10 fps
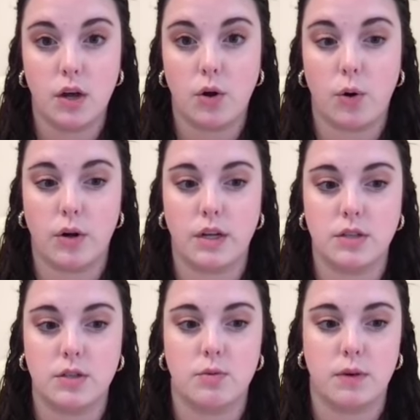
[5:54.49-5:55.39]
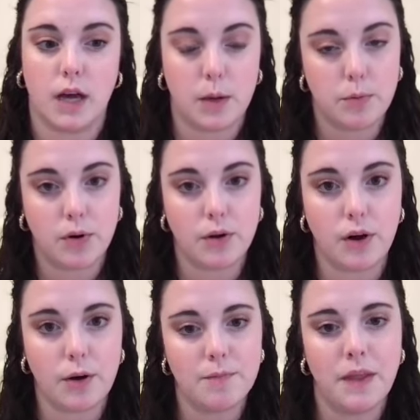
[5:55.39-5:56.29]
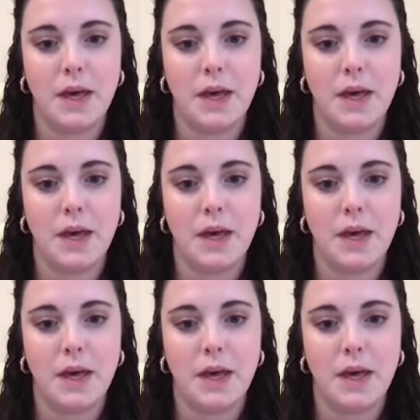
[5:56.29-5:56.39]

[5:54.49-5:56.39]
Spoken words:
according to the rehab protocol,